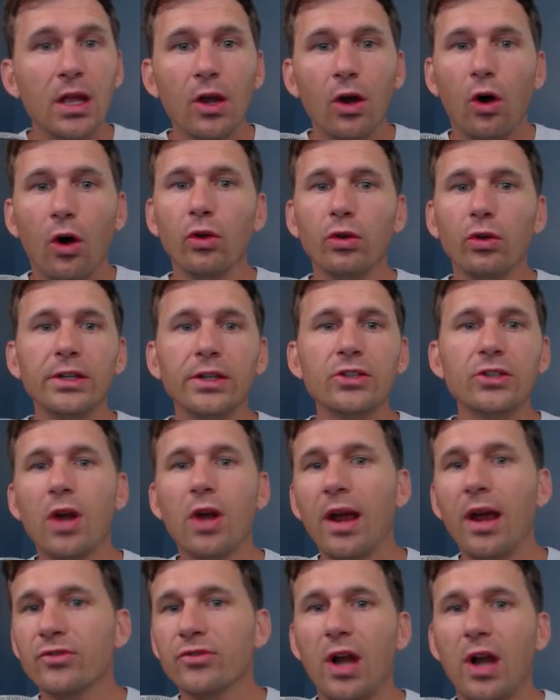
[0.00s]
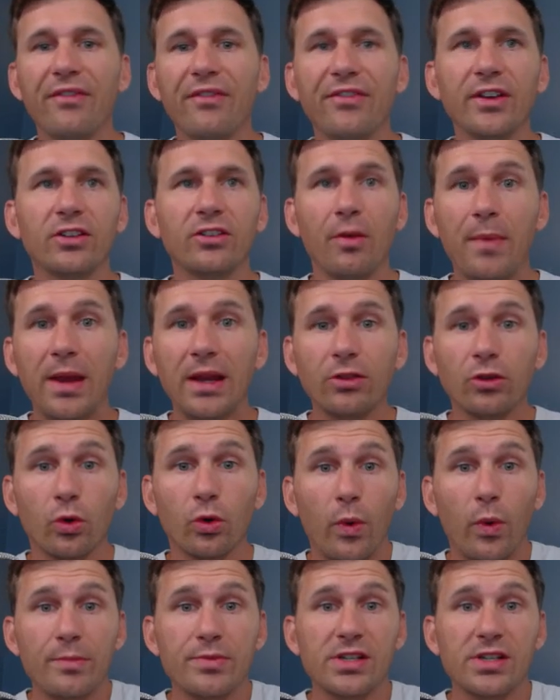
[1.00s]
only drive traffic to make their
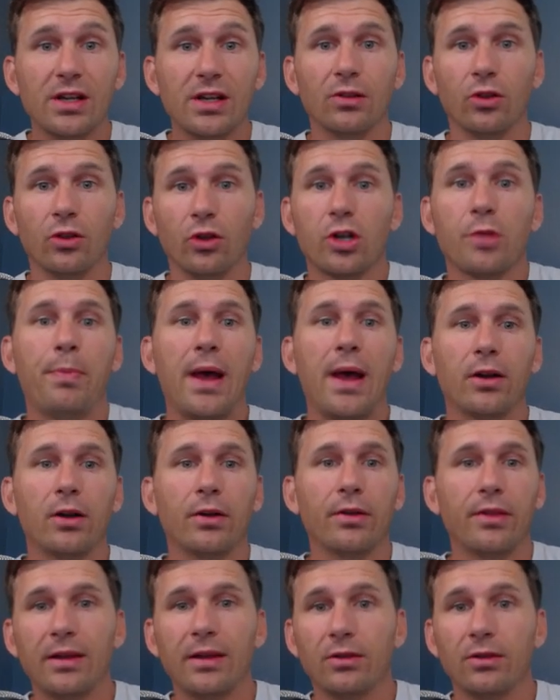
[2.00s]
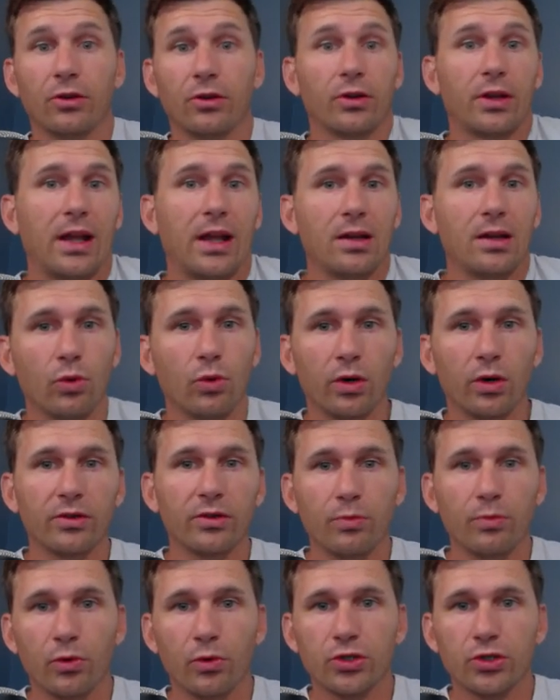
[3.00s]
website look better, that they're getting
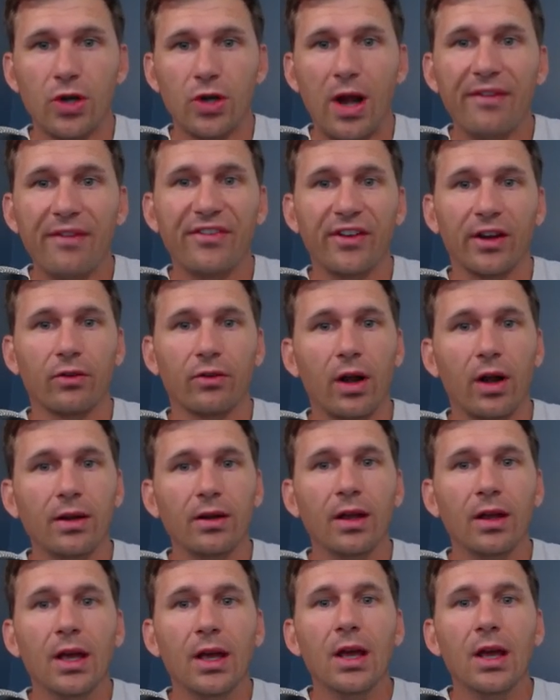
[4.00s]
more traffic, right?